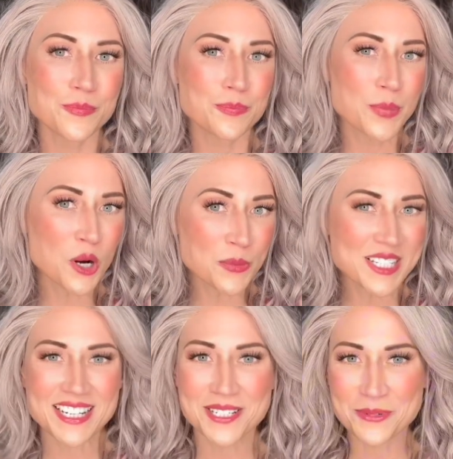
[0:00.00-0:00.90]

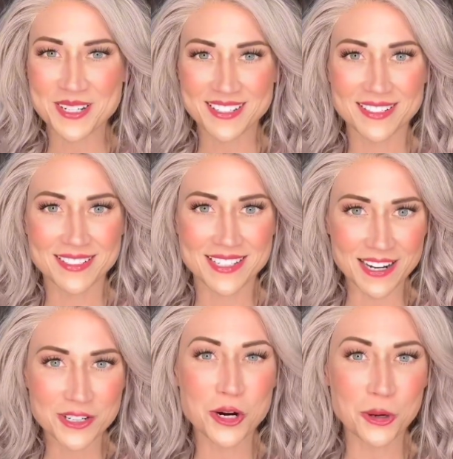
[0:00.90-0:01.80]
Permatease, when
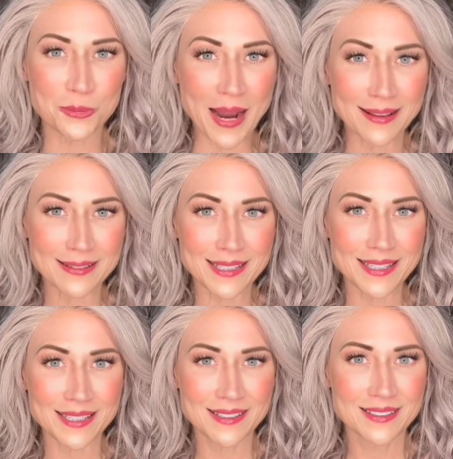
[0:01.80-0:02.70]
done
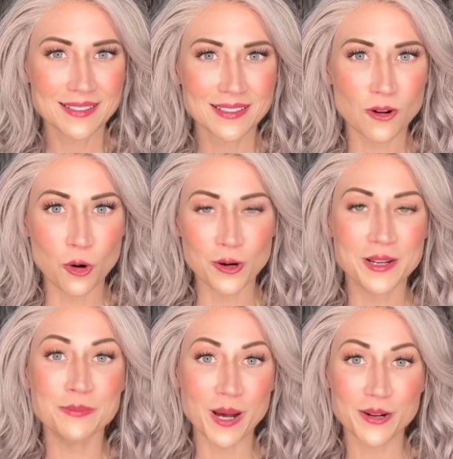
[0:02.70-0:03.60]
correctly or
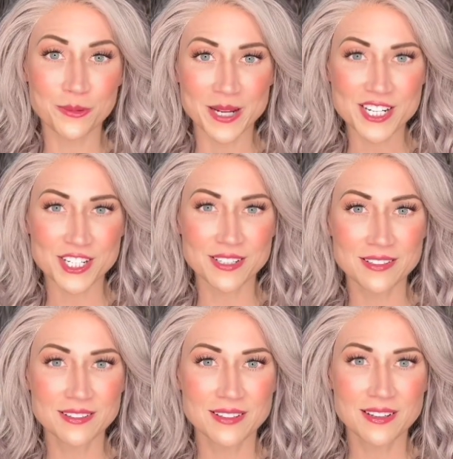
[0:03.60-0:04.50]
in
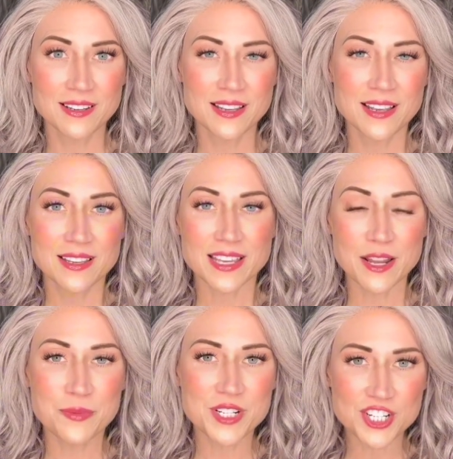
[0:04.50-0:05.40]
moderation, can
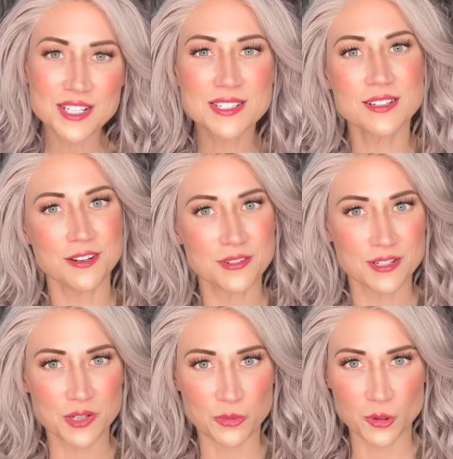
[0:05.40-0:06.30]
be just enough to
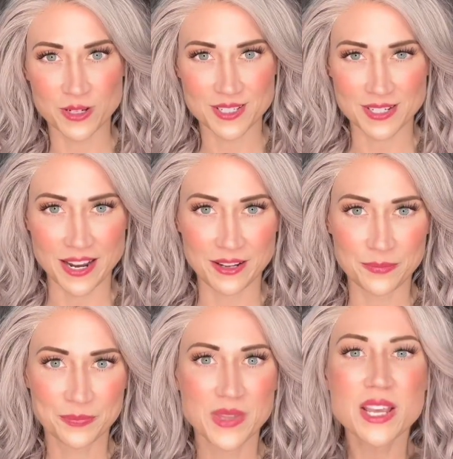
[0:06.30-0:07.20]
support a style.
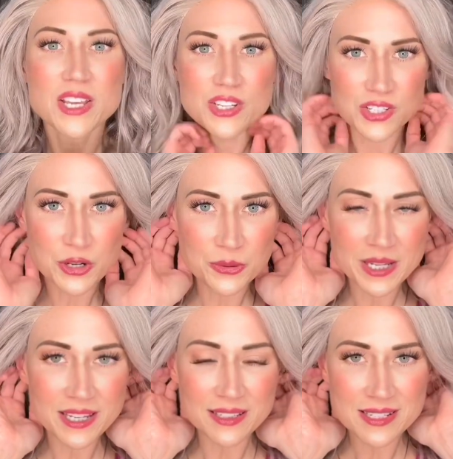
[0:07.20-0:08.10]
So
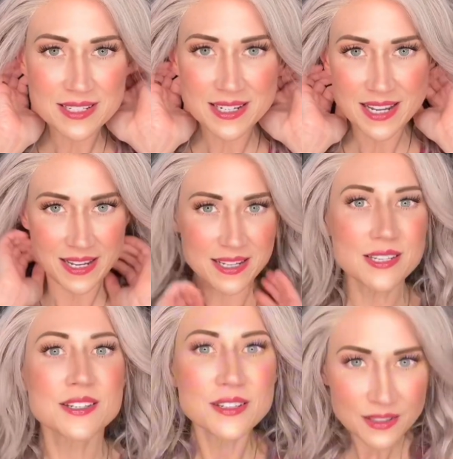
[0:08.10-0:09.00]
in this
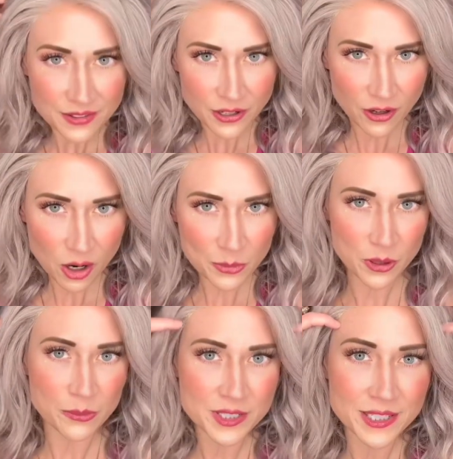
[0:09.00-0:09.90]
case, there are
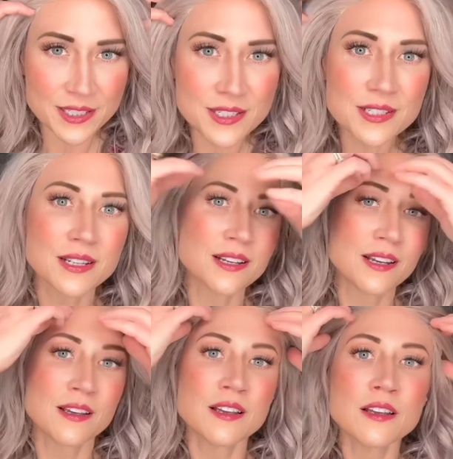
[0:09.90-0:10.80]
permatease
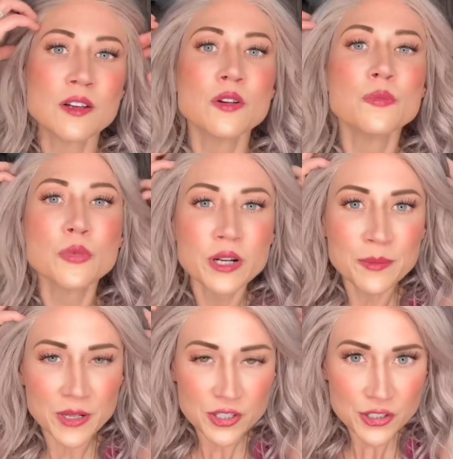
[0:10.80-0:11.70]
pretty
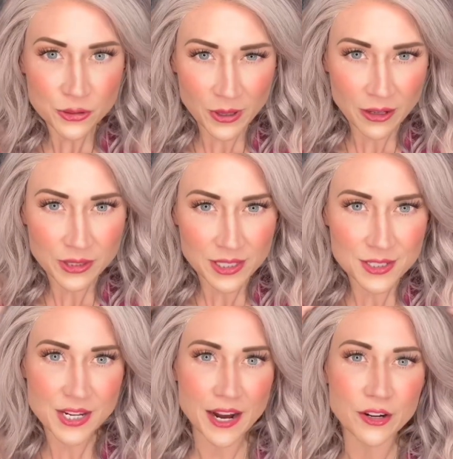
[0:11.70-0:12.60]
much throughout the
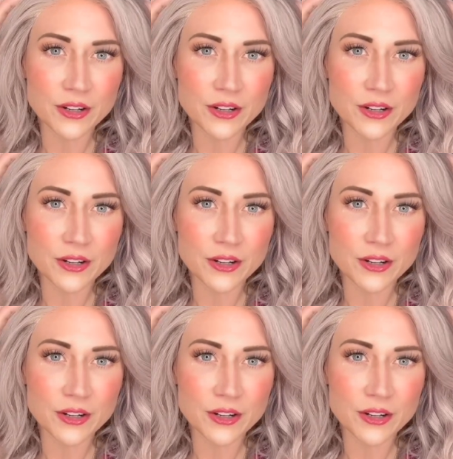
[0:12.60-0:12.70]
entire